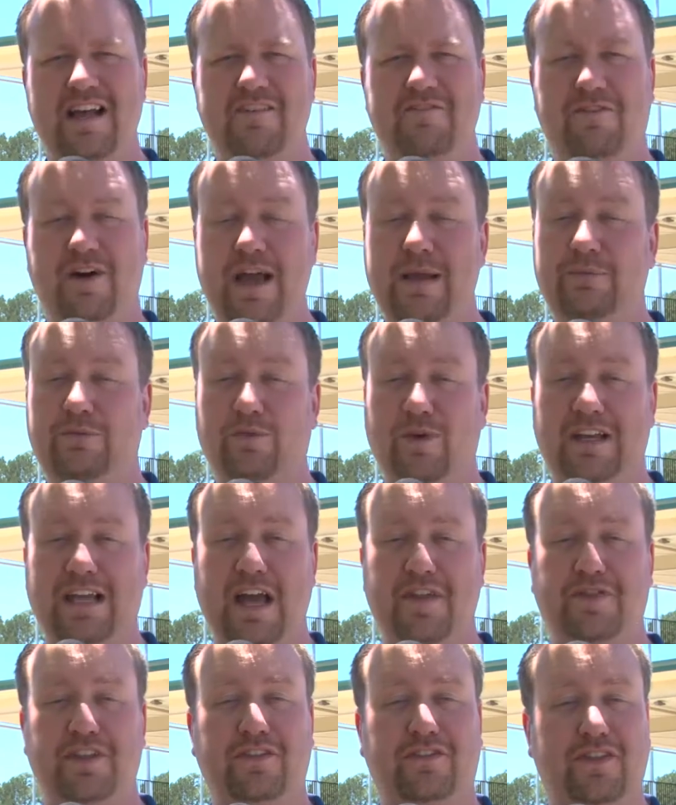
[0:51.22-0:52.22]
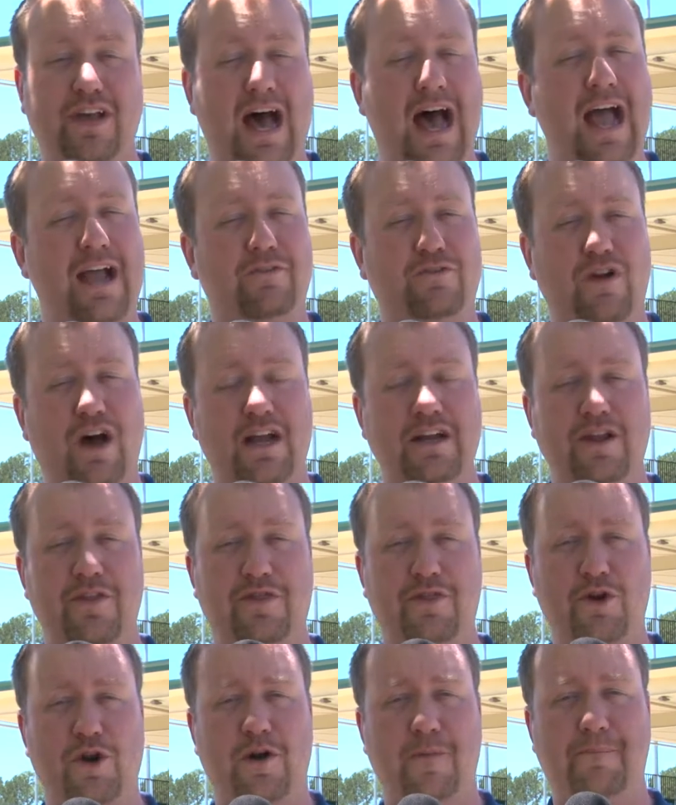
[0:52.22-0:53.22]
Flames would get the tying run to
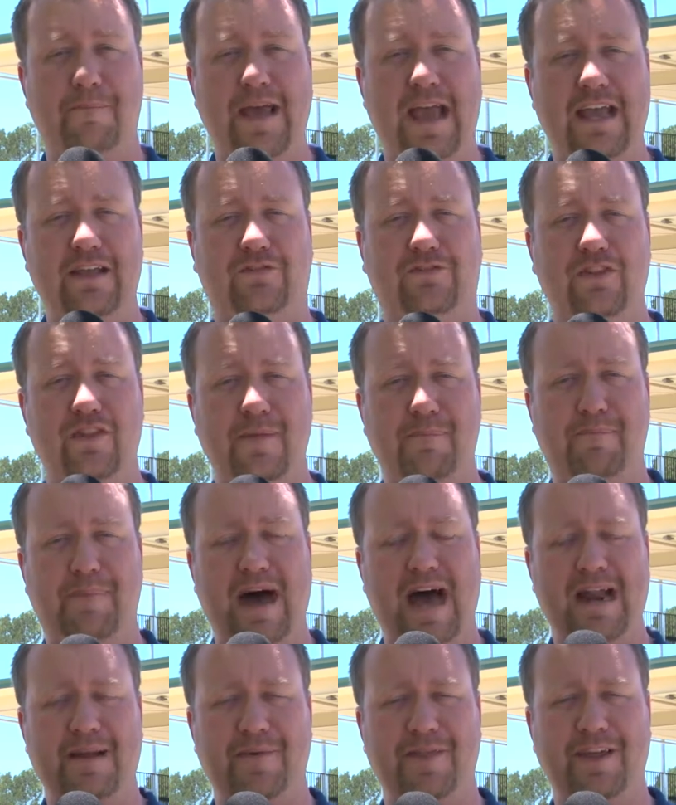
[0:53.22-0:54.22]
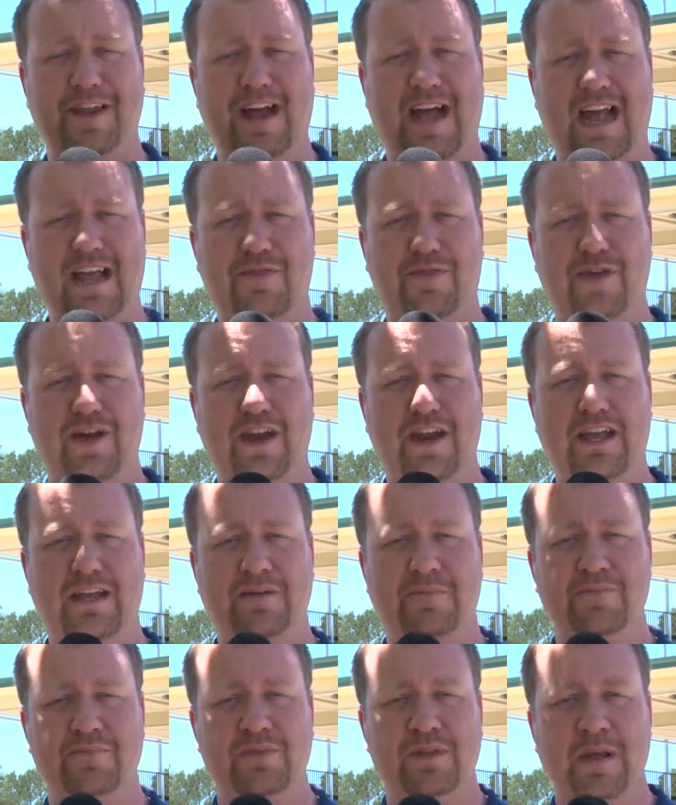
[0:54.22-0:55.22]
third base in the bottom of the ninth inning,